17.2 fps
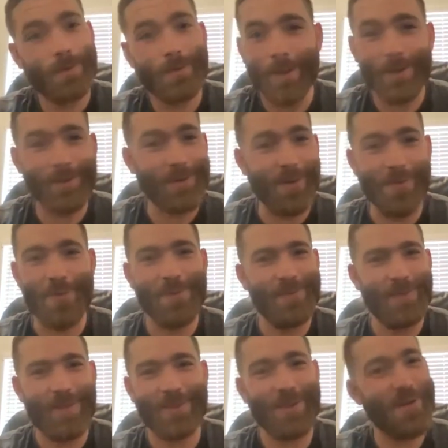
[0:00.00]
That's
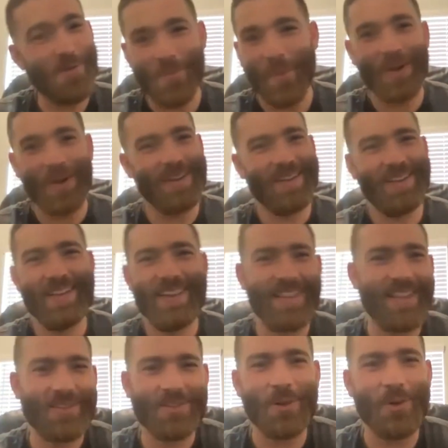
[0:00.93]
everybody.
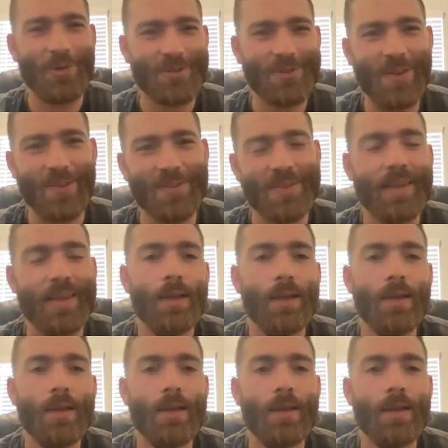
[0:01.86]
That's the whole shift.